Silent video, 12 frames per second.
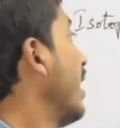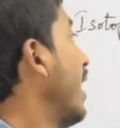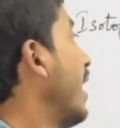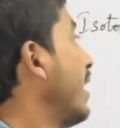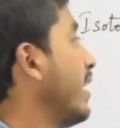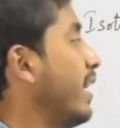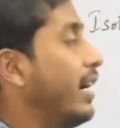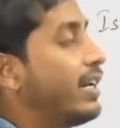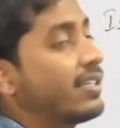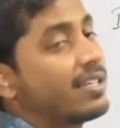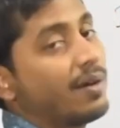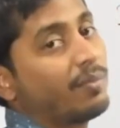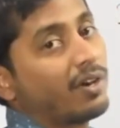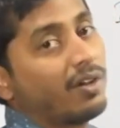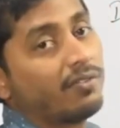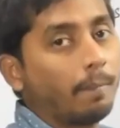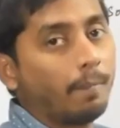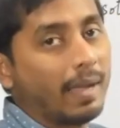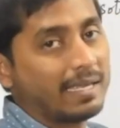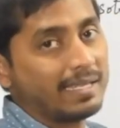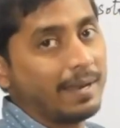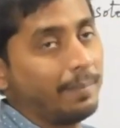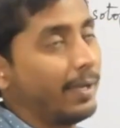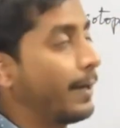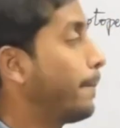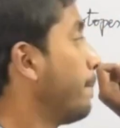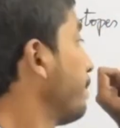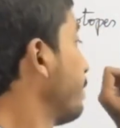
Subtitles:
and here it is number of mass number,